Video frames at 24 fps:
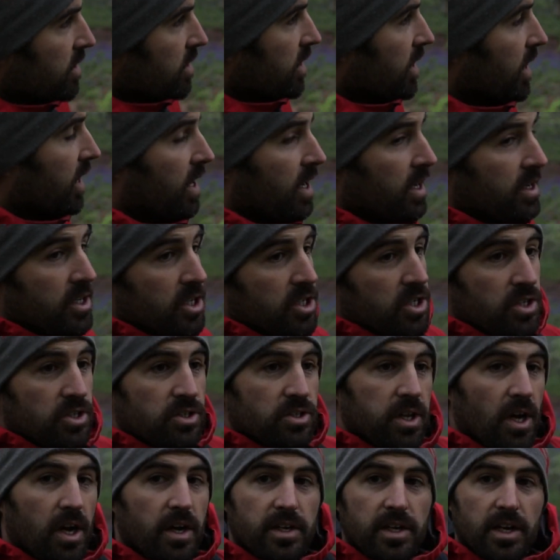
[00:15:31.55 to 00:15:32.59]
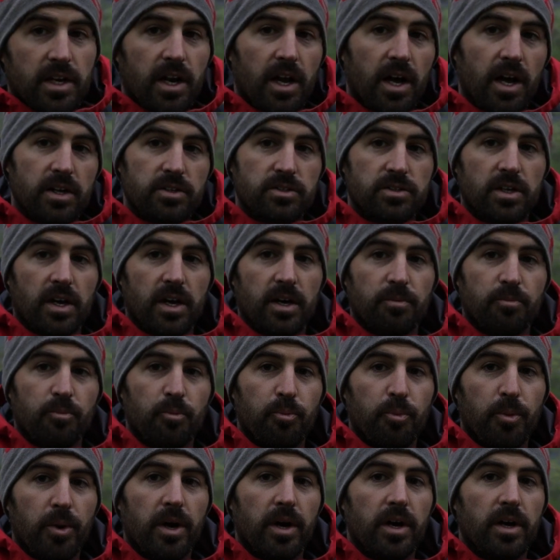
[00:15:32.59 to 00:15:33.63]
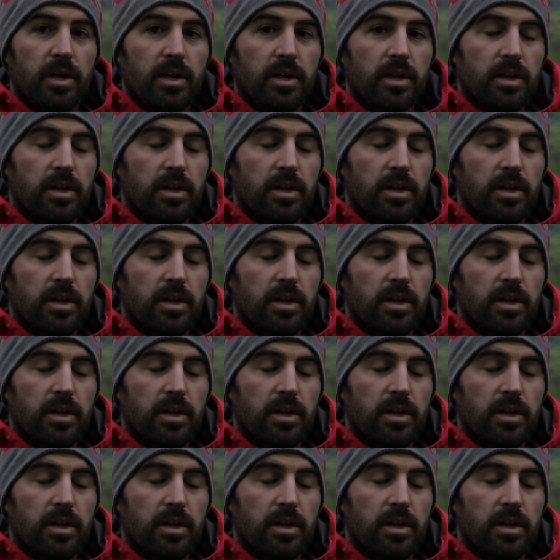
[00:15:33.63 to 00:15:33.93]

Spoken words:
get conditions like I did last time, but